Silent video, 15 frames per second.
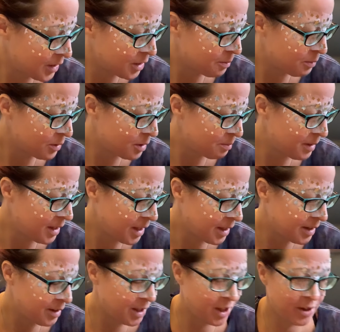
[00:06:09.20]
supposed to be
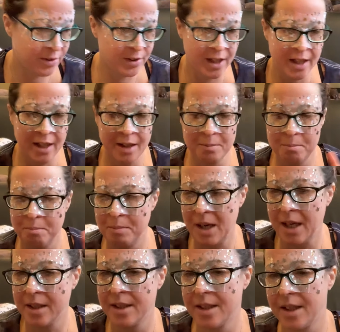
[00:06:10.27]
like curating a
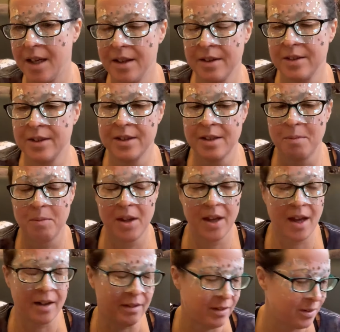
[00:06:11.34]
box together or something.
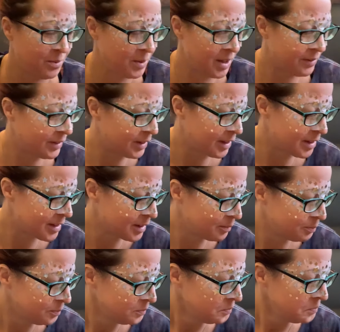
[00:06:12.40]
I don't know, whatever it is.
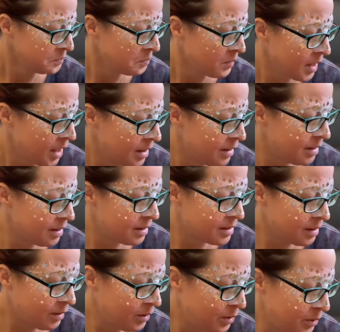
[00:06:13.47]
So